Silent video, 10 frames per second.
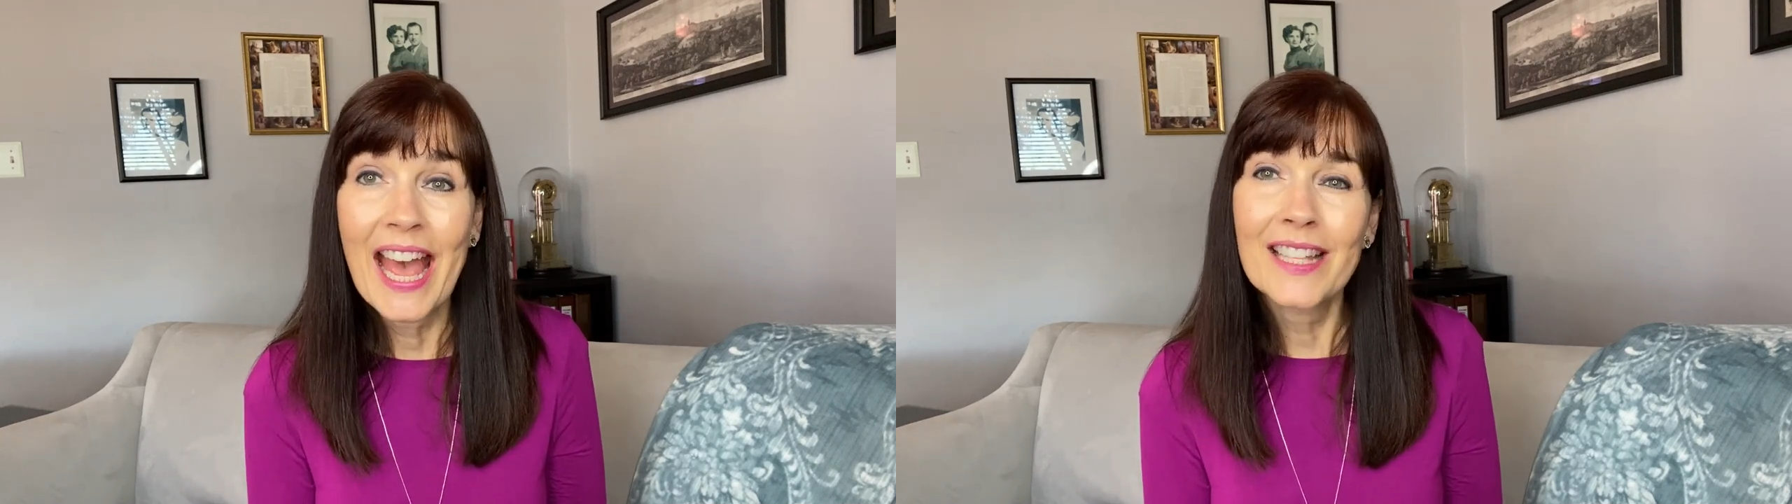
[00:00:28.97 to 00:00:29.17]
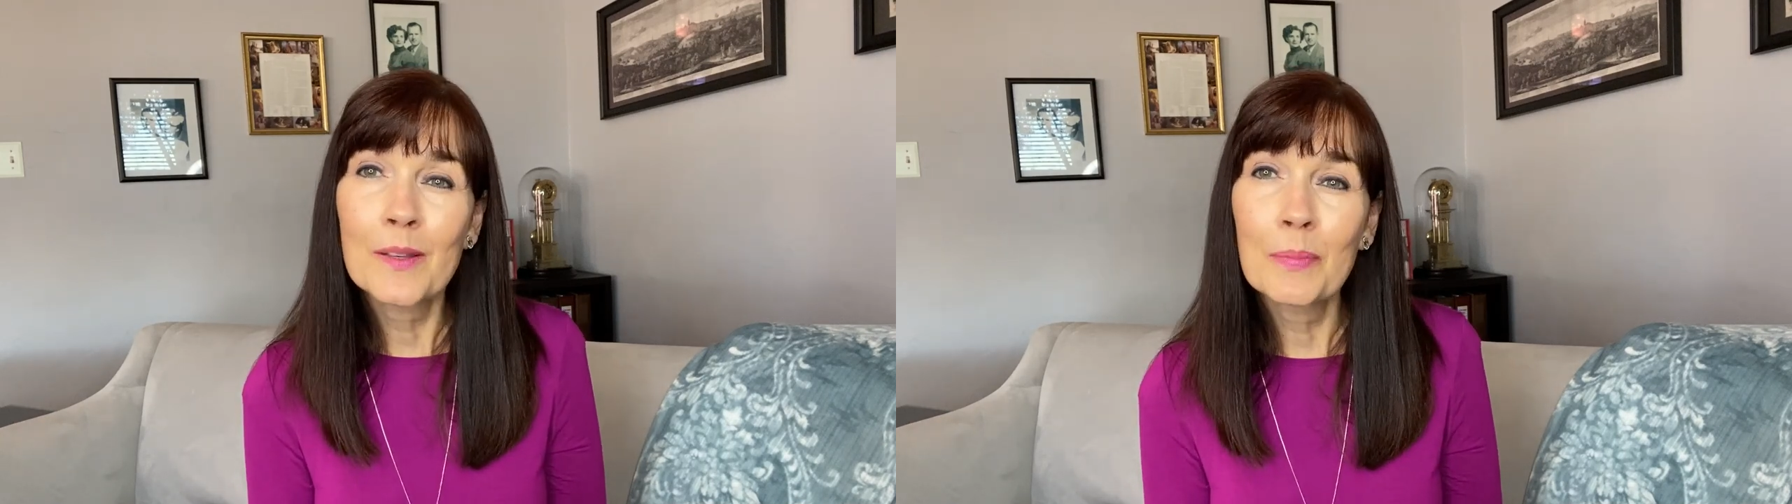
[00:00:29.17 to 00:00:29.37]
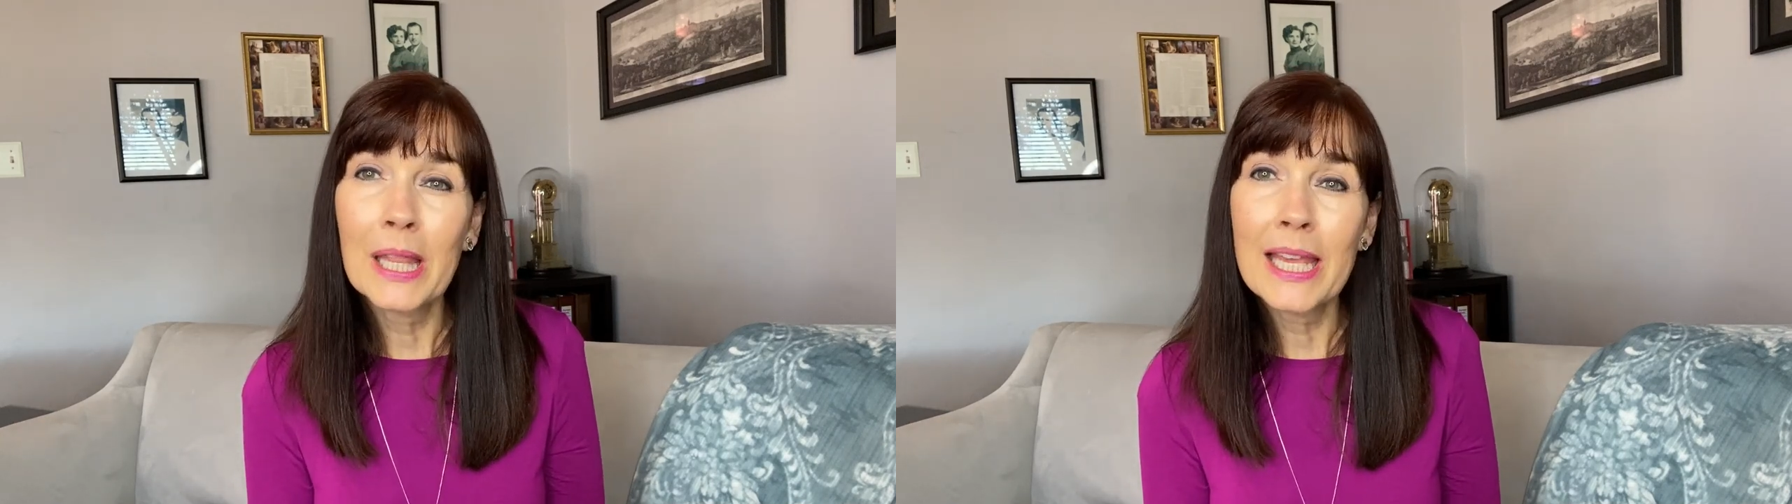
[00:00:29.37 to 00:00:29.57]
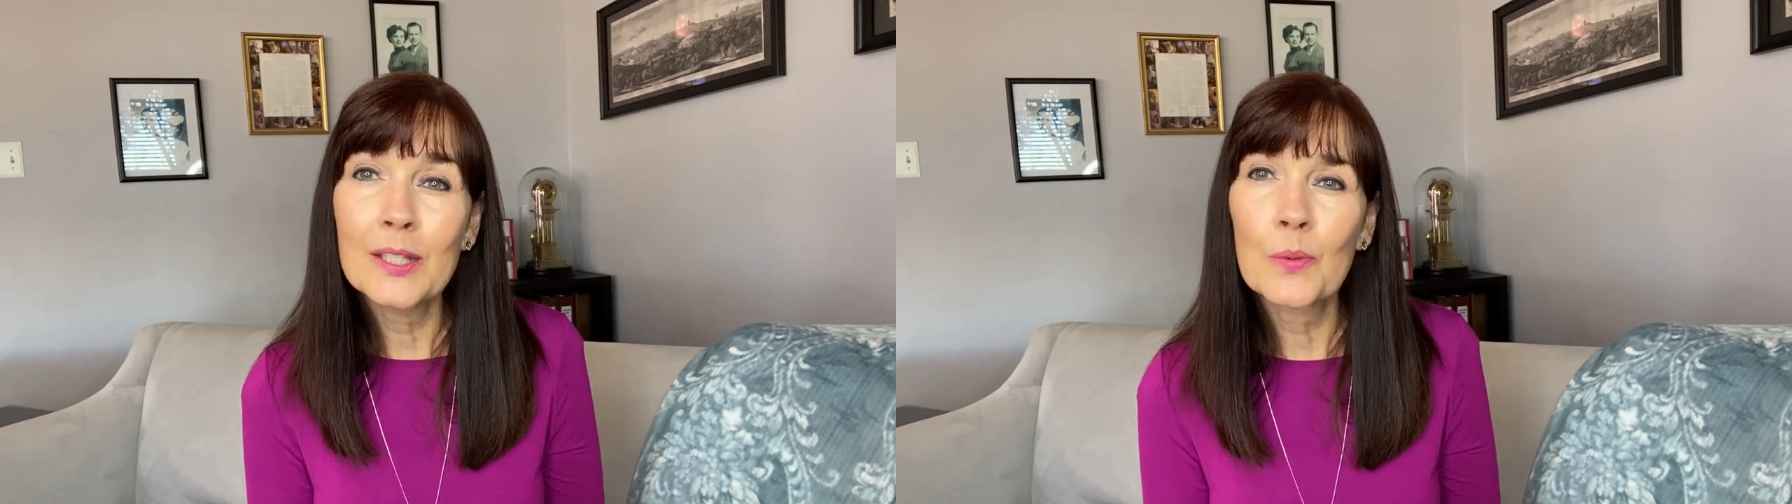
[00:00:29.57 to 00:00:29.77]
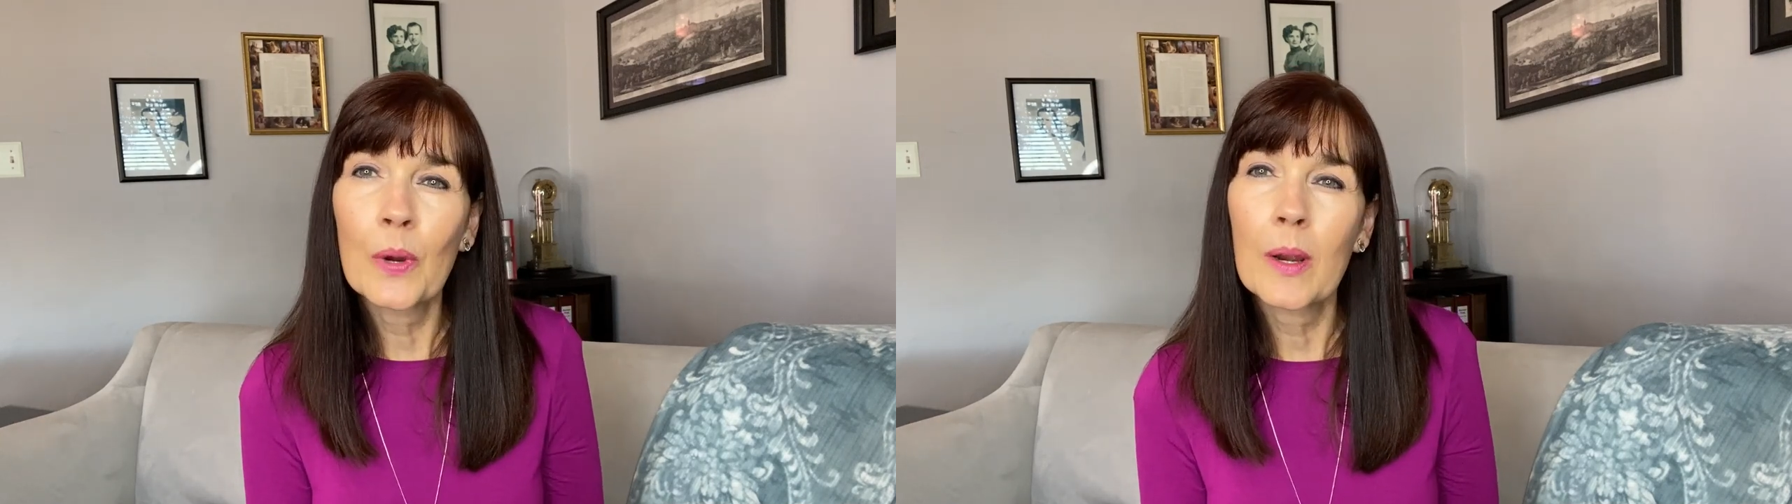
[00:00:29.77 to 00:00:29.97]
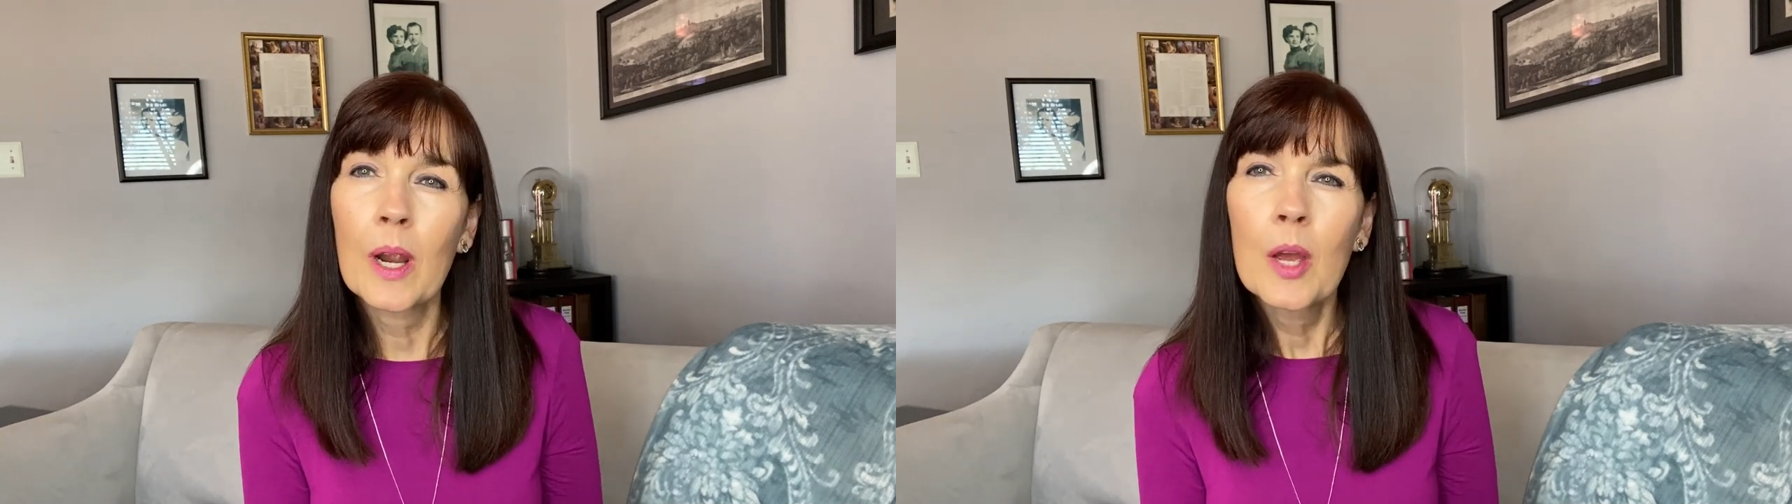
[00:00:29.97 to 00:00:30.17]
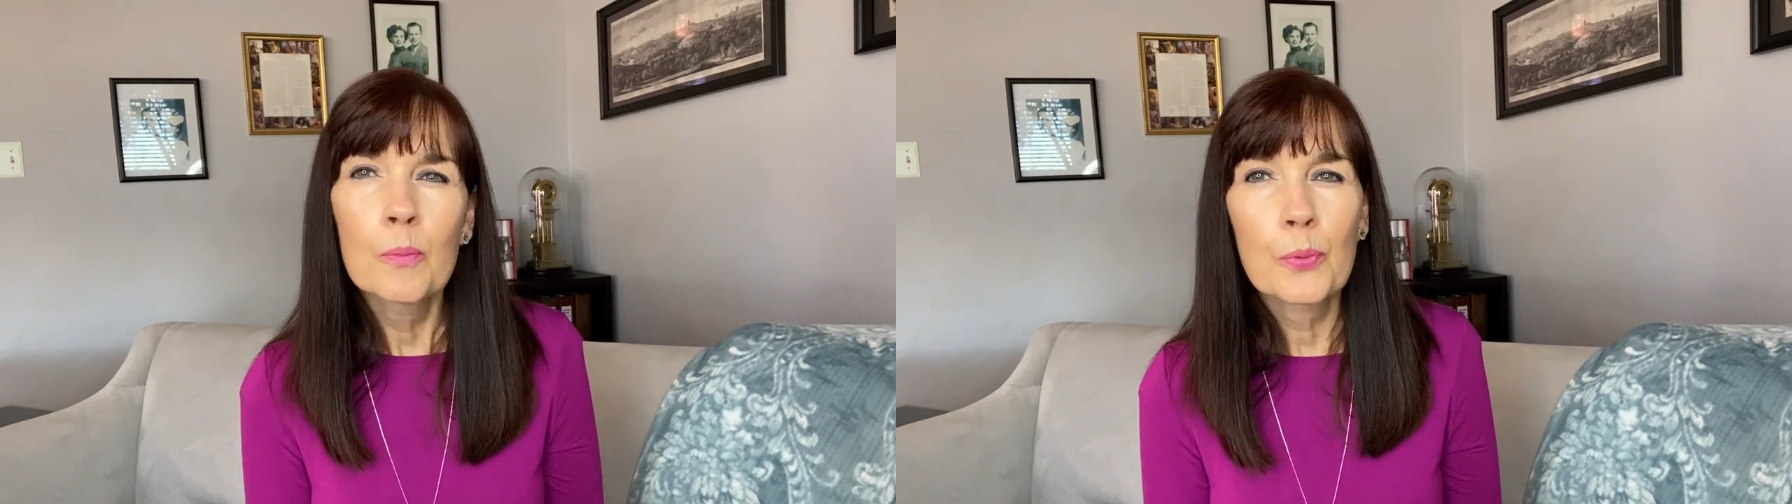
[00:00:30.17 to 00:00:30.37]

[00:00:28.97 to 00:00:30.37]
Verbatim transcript: as a place where